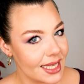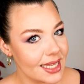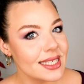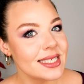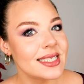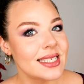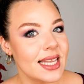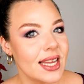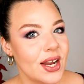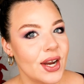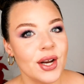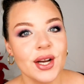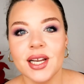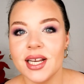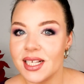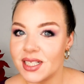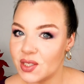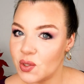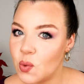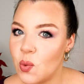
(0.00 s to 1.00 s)
is there.
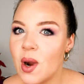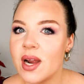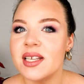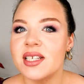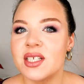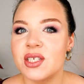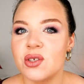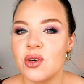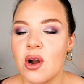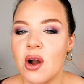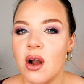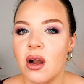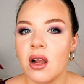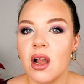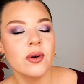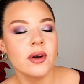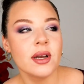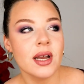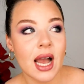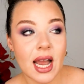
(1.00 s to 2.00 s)
It's quite strong.
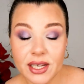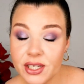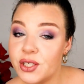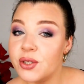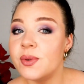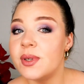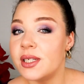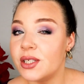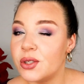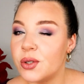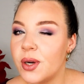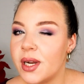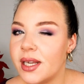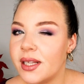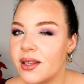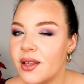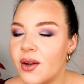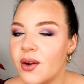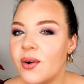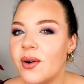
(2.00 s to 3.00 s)
I do enjoy
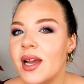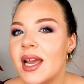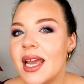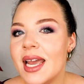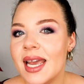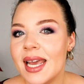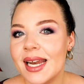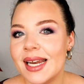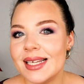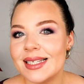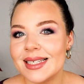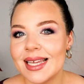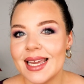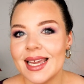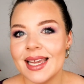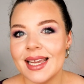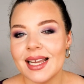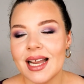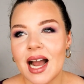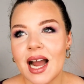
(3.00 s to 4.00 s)
it though. It is
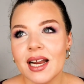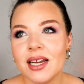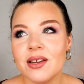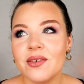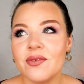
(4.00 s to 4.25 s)
a kind